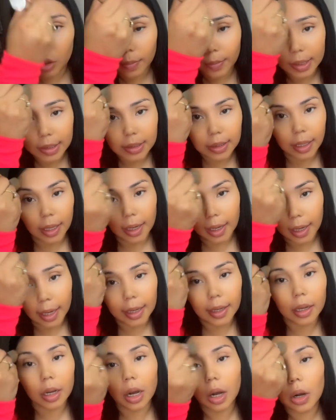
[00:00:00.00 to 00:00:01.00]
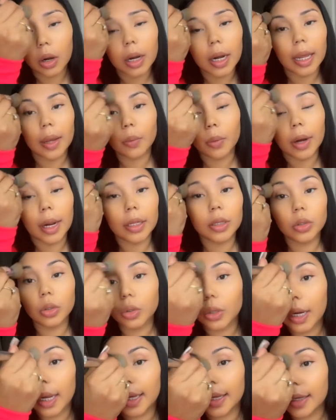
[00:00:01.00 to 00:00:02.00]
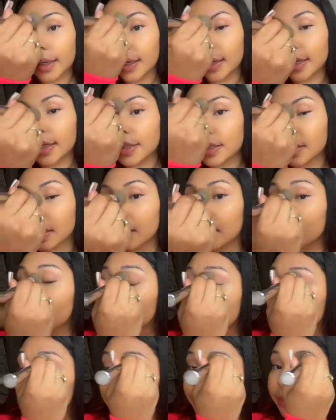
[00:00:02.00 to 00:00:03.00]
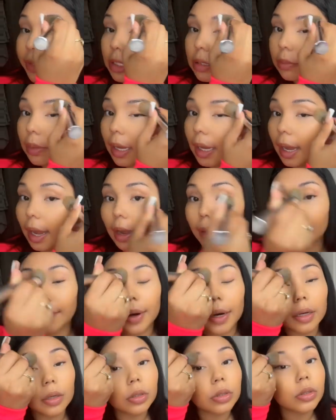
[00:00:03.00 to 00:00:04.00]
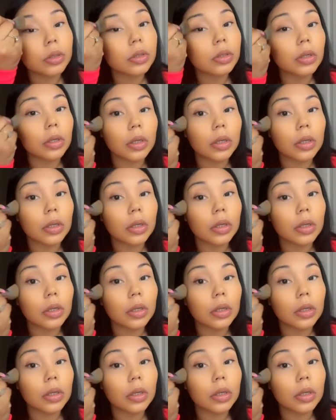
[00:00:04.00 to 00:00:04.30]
My skin, like what I do like is to fix my eyebrows.